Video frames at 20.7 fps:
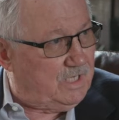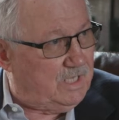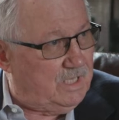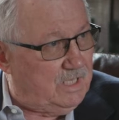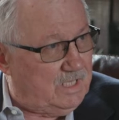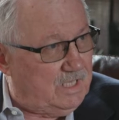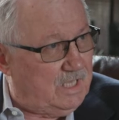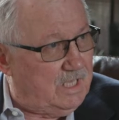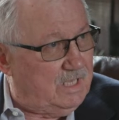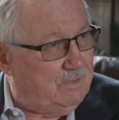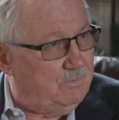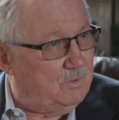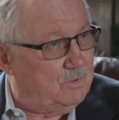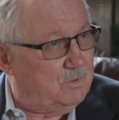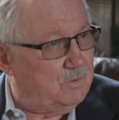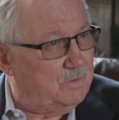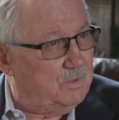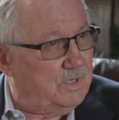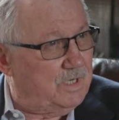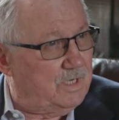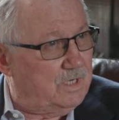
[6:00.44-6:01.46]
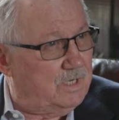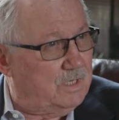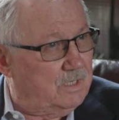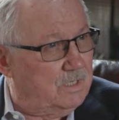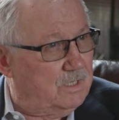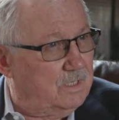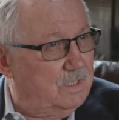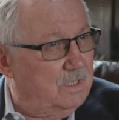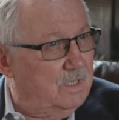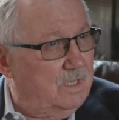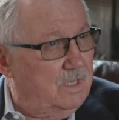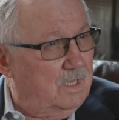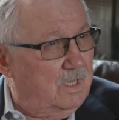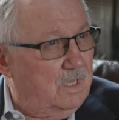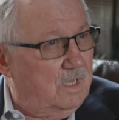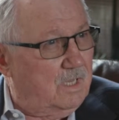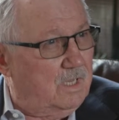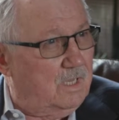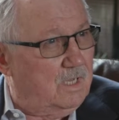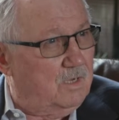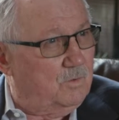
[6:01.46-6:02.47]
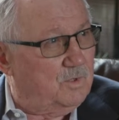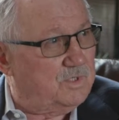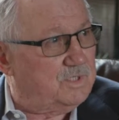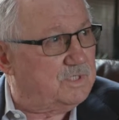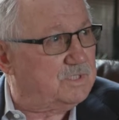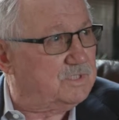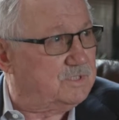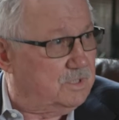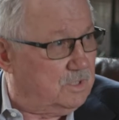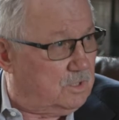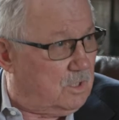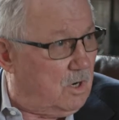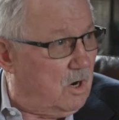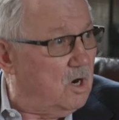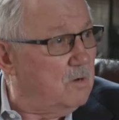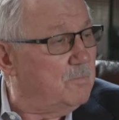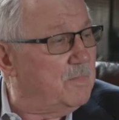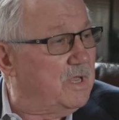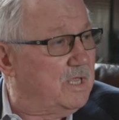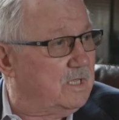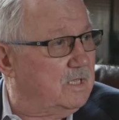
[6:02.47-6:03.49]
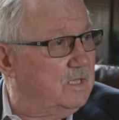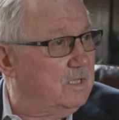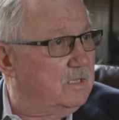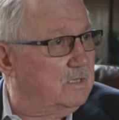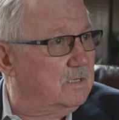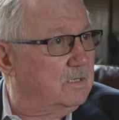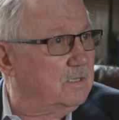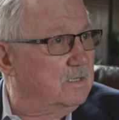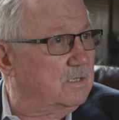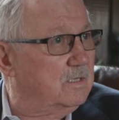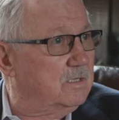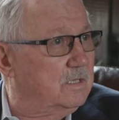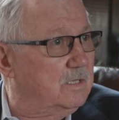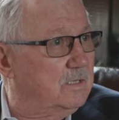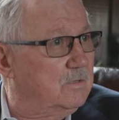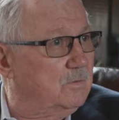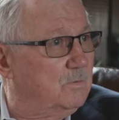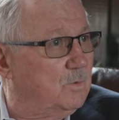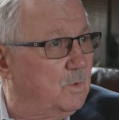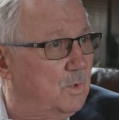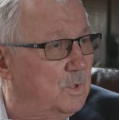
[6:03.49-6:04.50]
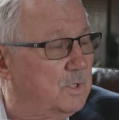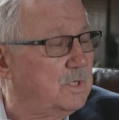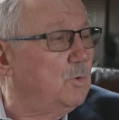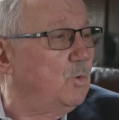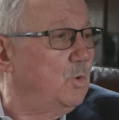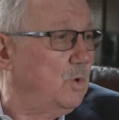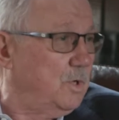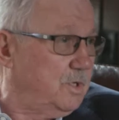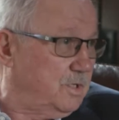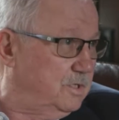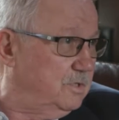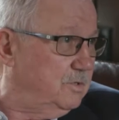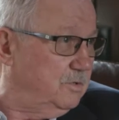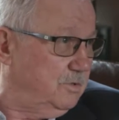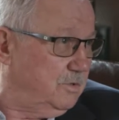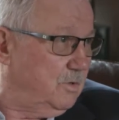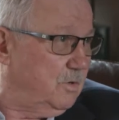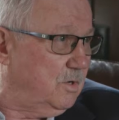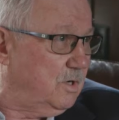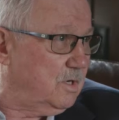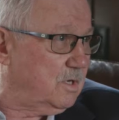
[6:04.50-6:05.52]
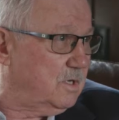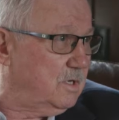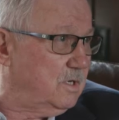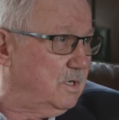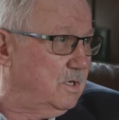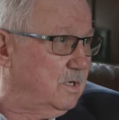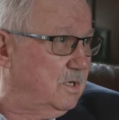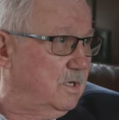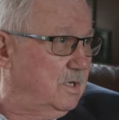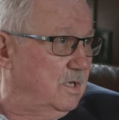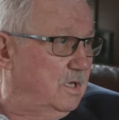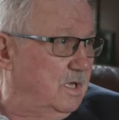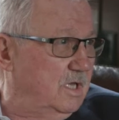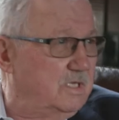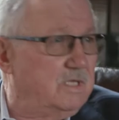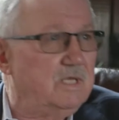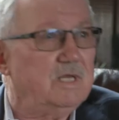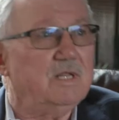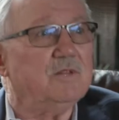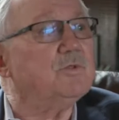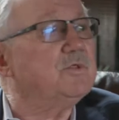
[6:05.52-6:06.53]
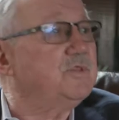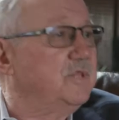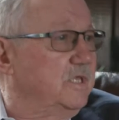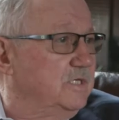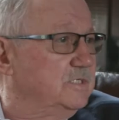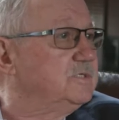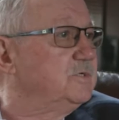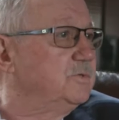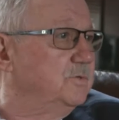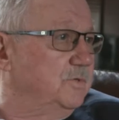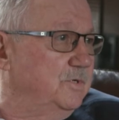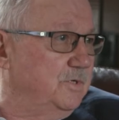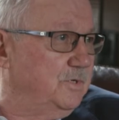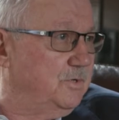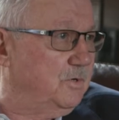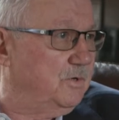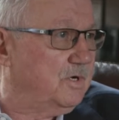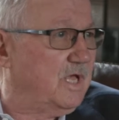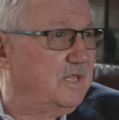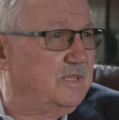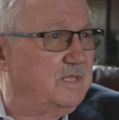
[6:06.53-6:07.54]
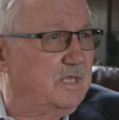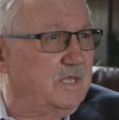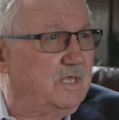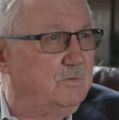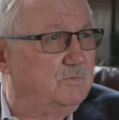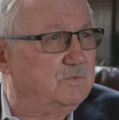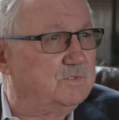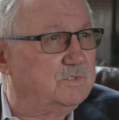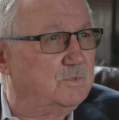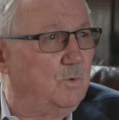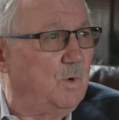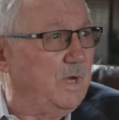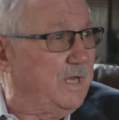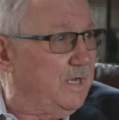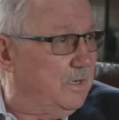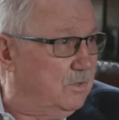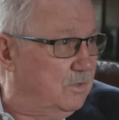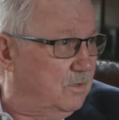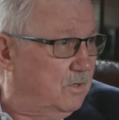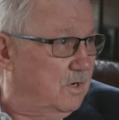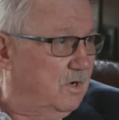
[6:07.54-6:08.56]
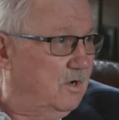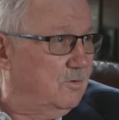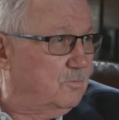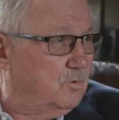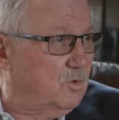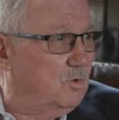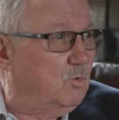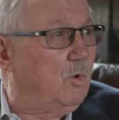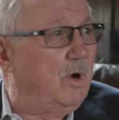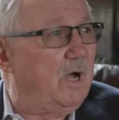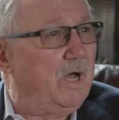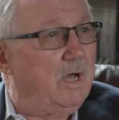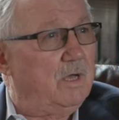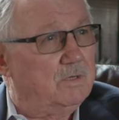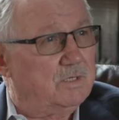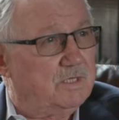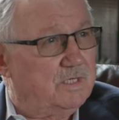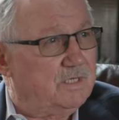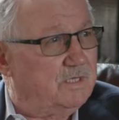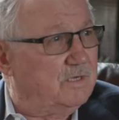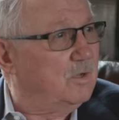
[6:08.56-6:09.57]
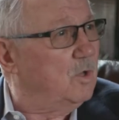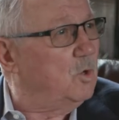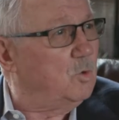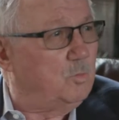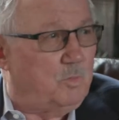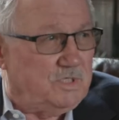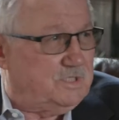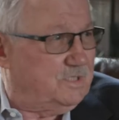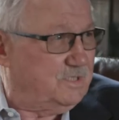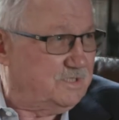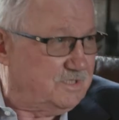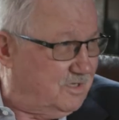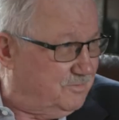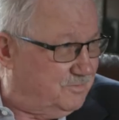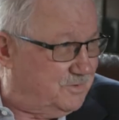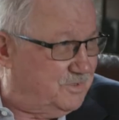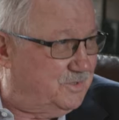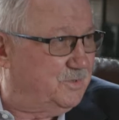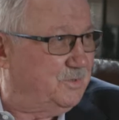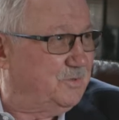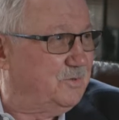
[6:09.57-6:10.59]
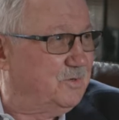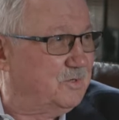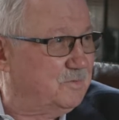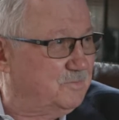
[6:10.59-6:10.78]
he came over and with his cigar making and worked in New York, and did other things too in New York. I think he was a waiter for a while, and he did a whole bunch of stuff in New York.